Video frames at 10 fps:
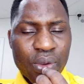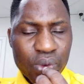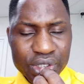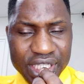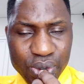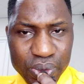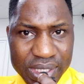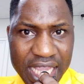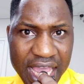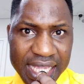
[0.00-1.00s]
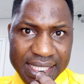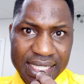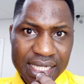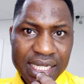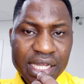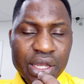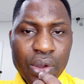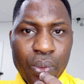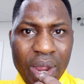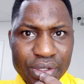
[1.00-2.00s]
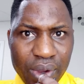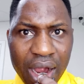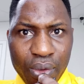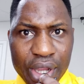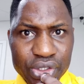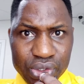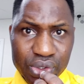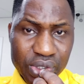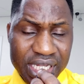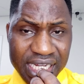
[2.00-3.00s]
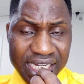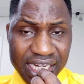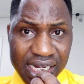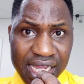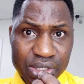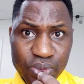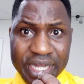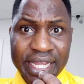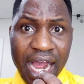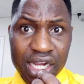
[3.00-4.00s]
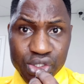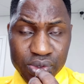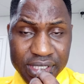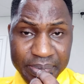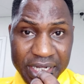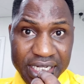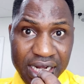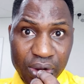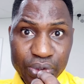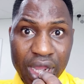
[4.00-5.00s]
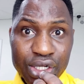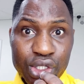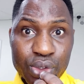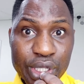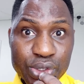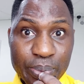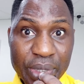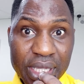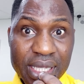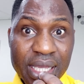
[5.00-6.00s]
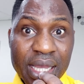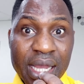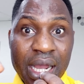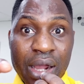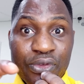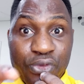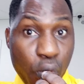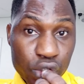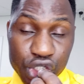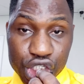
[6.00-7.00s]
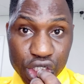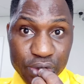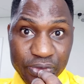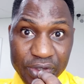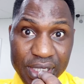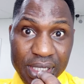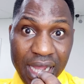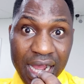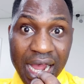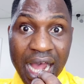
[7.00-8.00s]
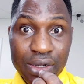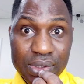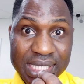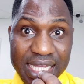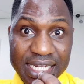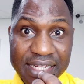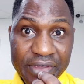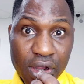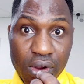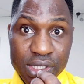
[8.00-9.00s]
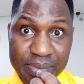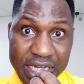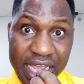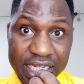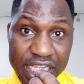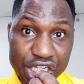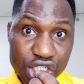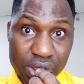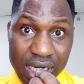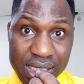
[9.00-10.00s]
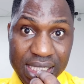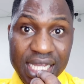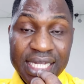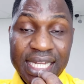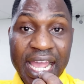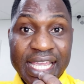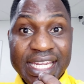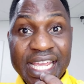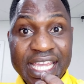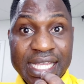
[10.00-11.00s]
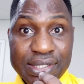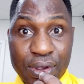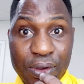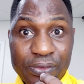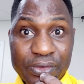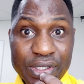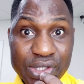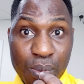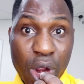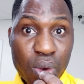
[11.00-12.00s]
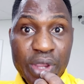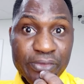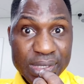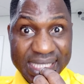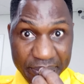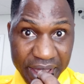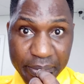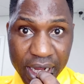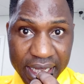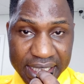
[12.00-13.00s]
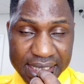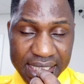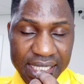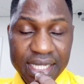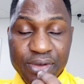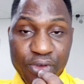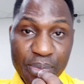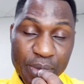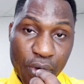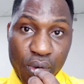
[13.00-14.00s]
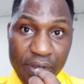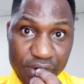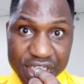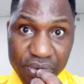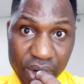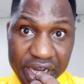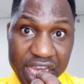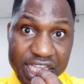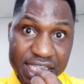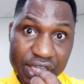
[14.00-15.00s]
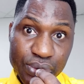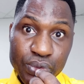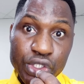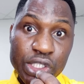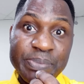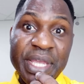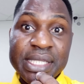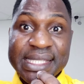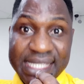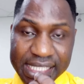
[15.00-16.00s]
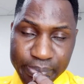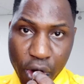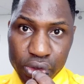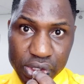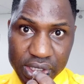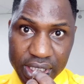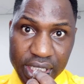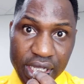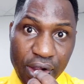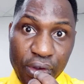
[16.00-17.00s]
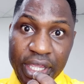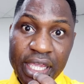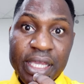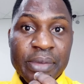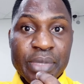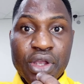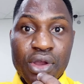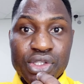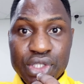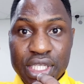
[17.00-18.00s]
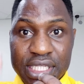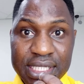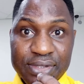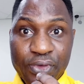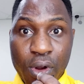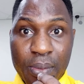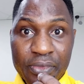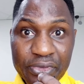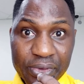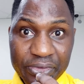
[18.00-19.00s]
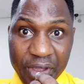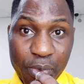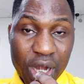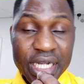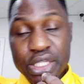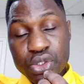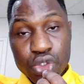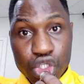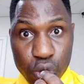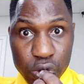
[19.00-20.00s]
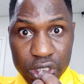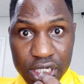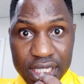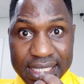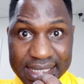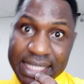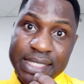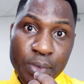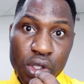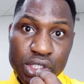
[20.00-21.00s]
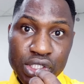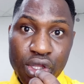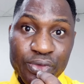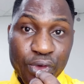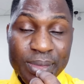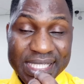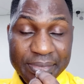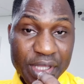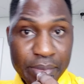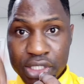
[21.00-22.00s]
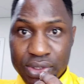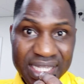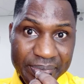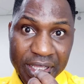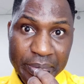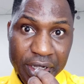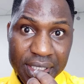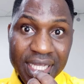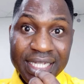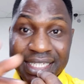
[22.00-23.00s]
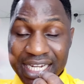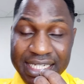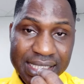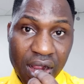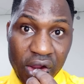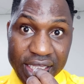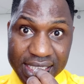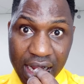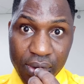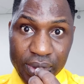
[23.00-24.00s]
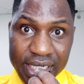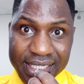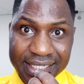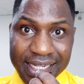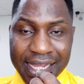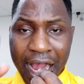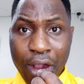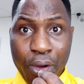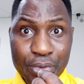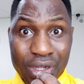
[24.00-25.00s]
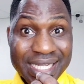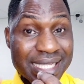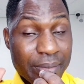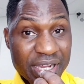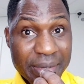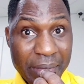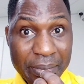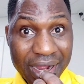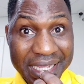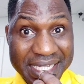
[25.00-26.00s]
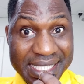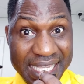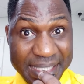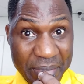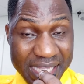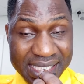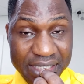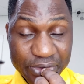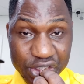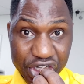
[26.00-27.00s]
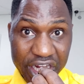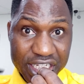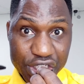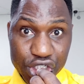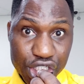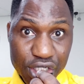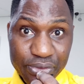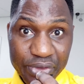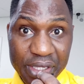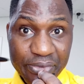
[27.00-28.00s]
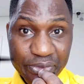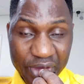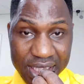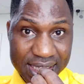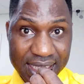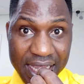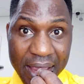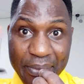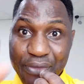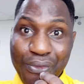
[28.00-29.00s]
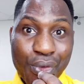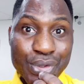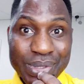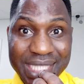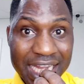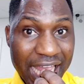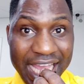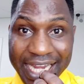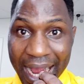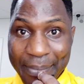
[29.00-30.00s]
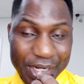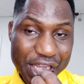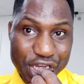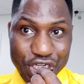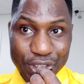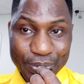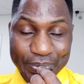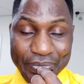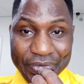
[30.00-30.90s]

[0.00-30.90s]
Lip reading: the good news here is that when you are going to study in the Netherlands, when they ask you this money now, you are not going to pay full tuition fee alongside the living cost money and the insurance, like in the case of someone going for September intake. For people going for January intake, you will just pay 6 months, okay? Because it is from February to June, 6 months, not from September to September. That is how it's calculated. I hope you understand, but remember, it is expensive. Check the tuition fee first before you start any application.